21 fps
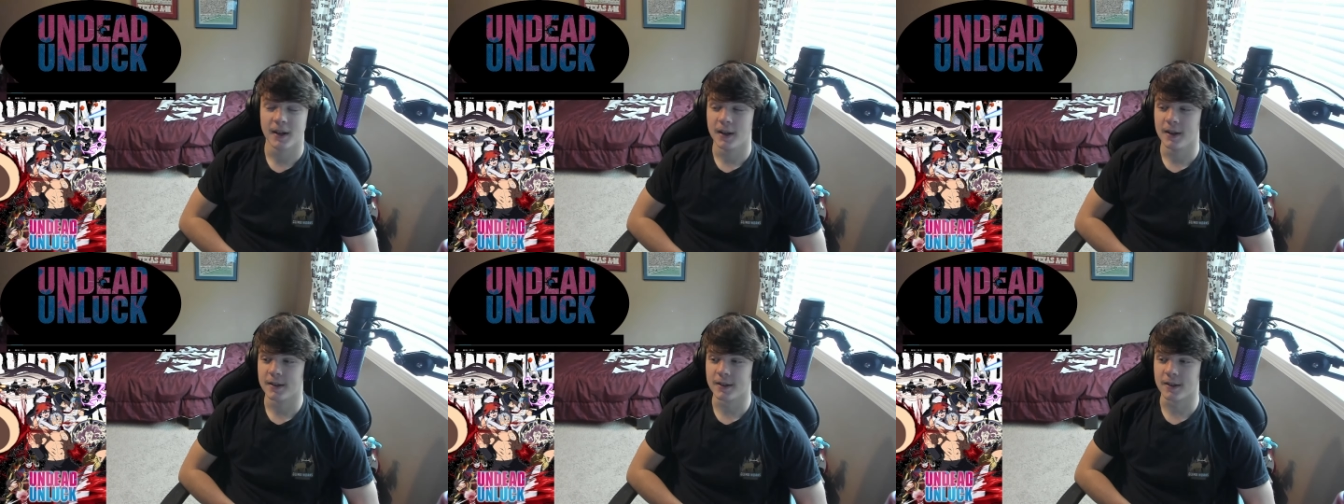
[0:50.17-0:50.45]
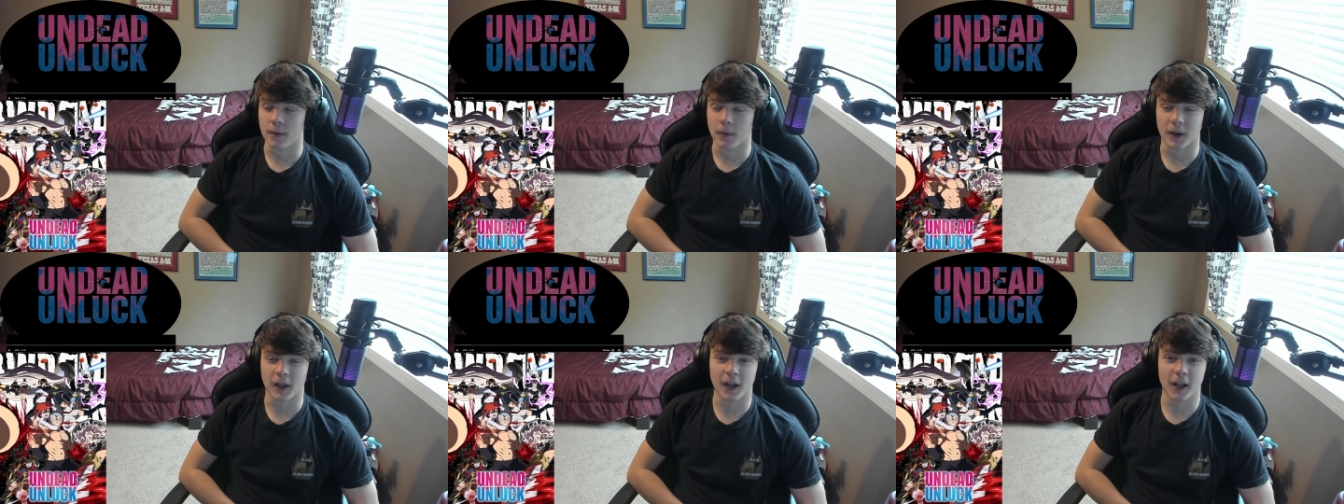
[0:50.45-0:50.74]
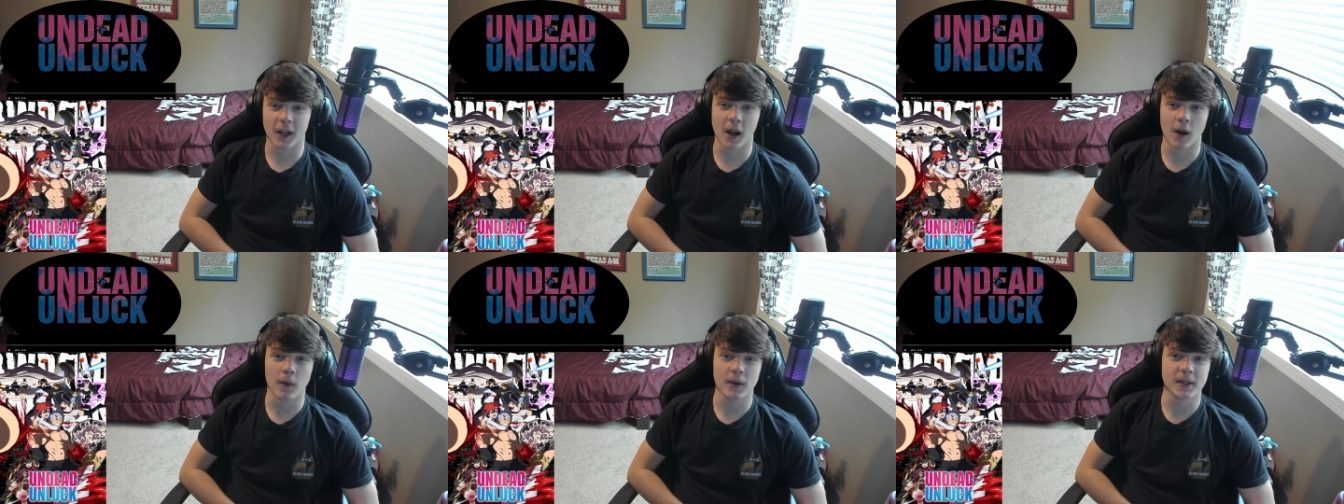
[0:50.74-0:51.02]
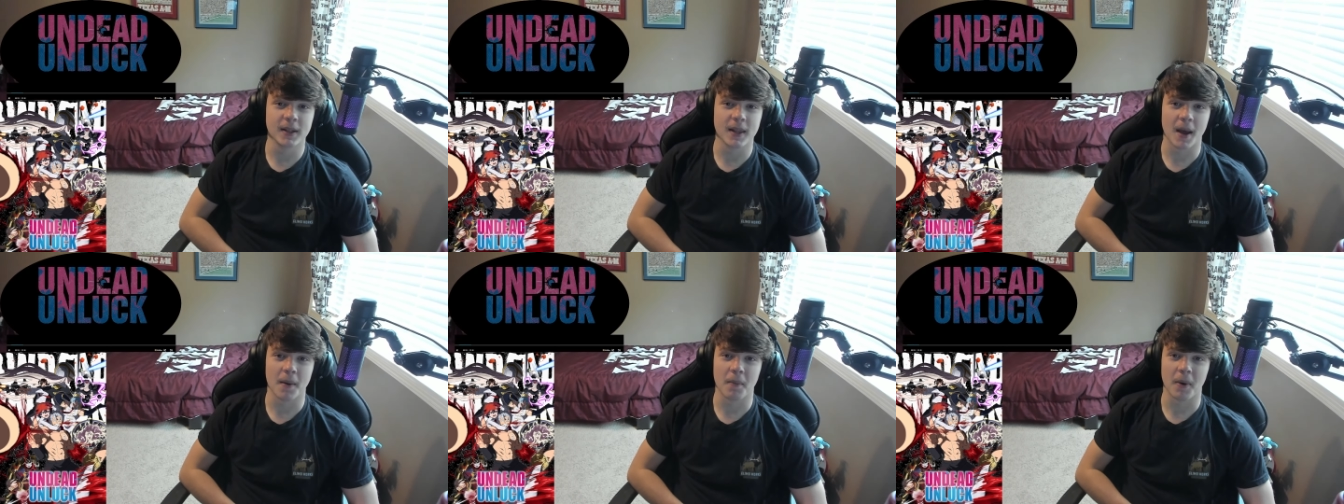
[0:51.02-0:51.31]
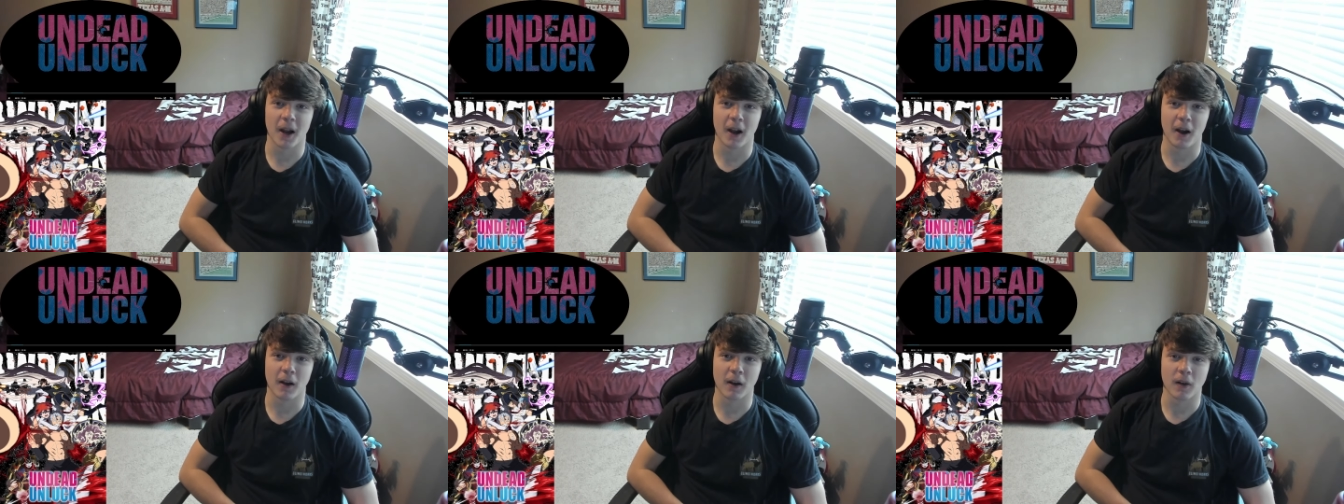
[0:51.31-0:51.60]
So we're going to go into that
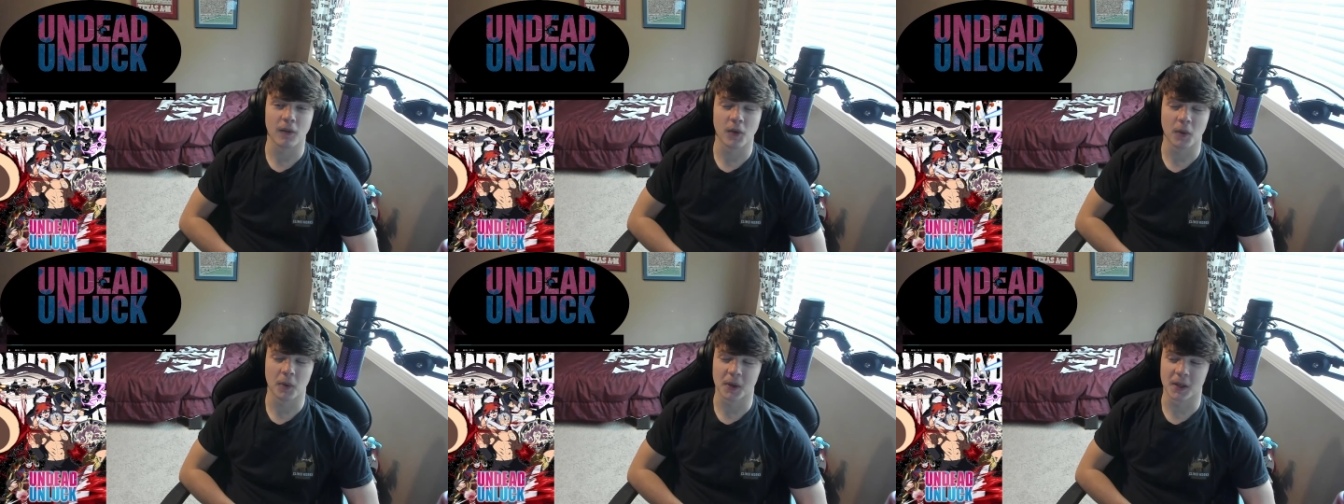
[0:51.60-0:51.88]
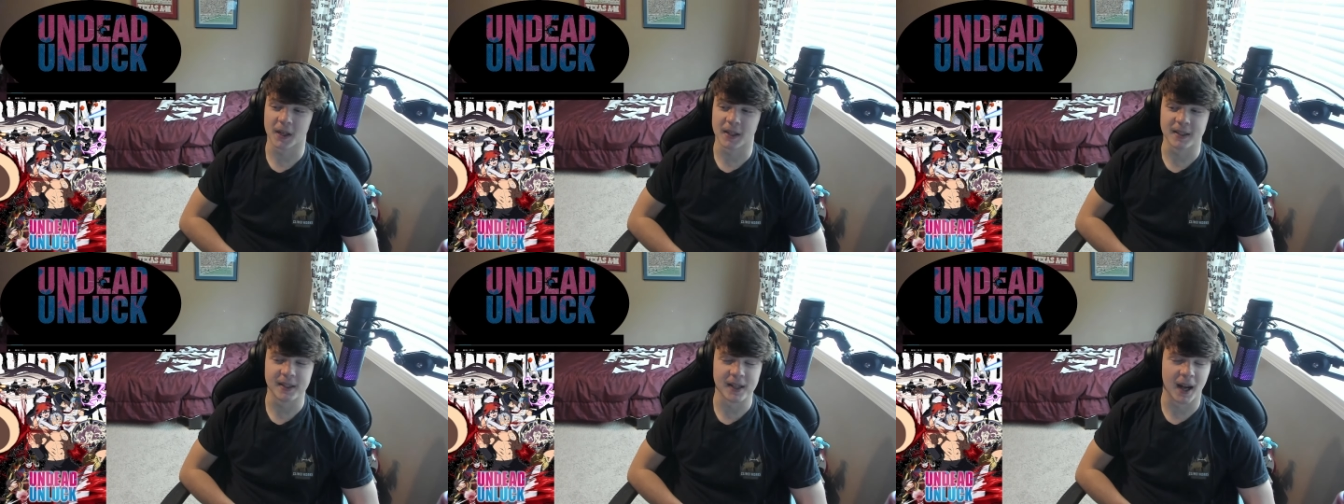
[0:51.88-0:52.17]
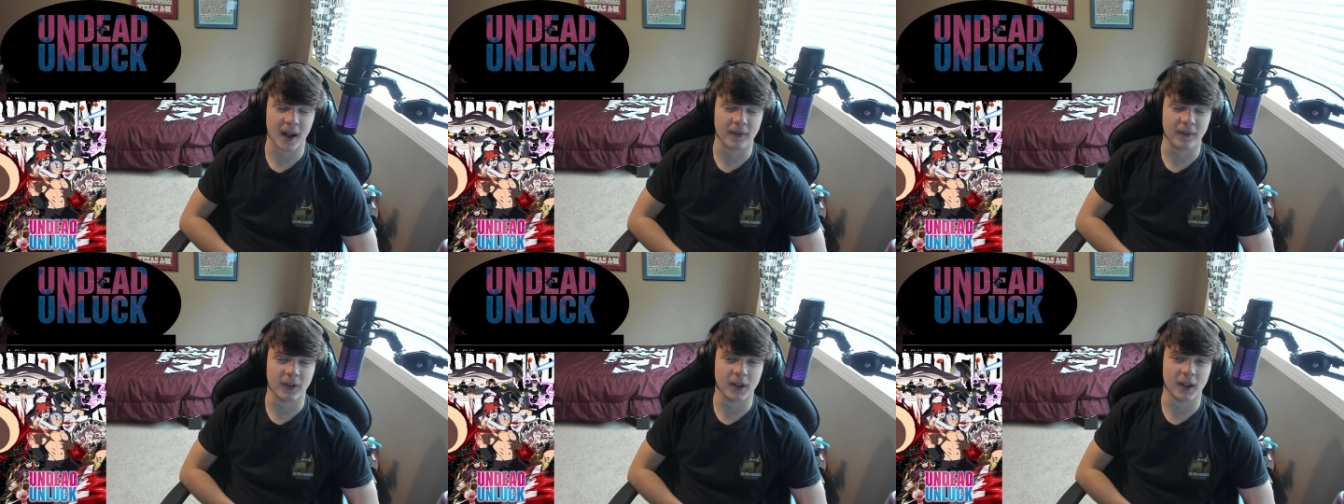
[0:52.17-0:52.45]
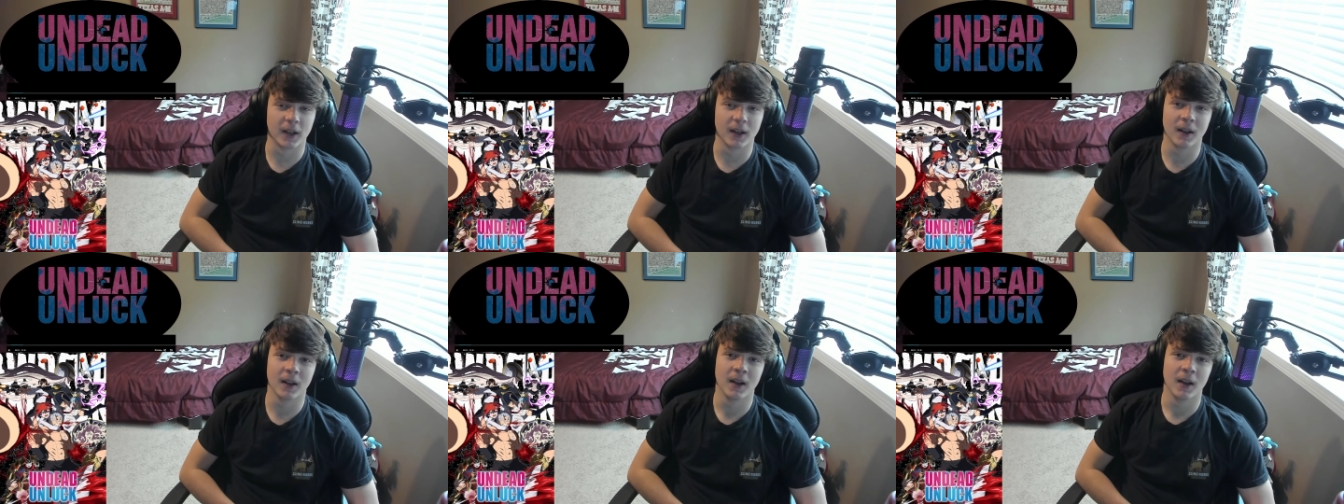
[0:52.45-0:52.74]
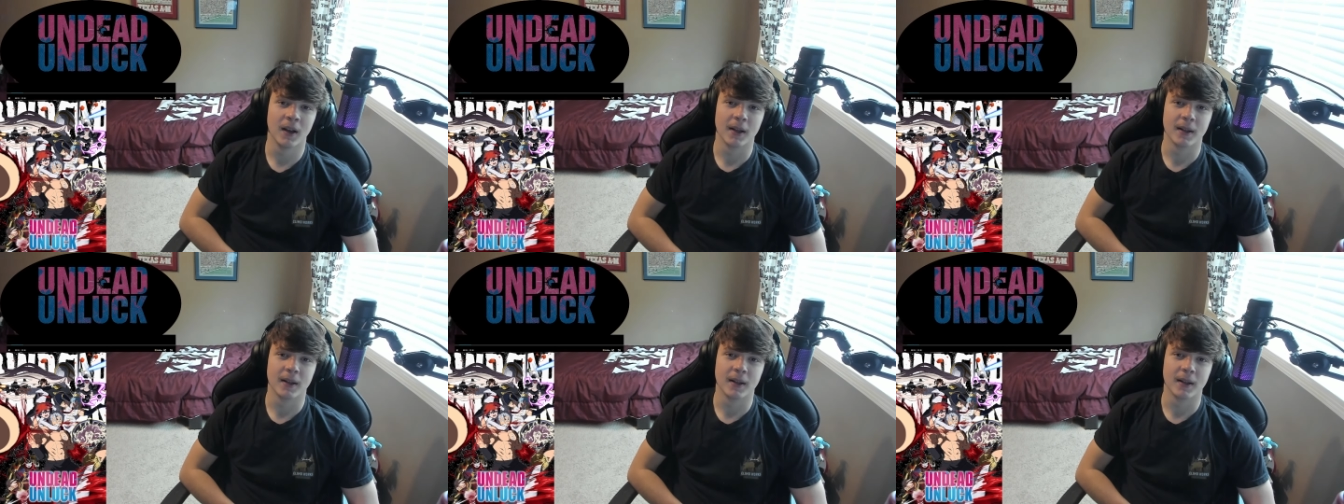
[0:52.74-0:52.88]
biography, we're going to dive in,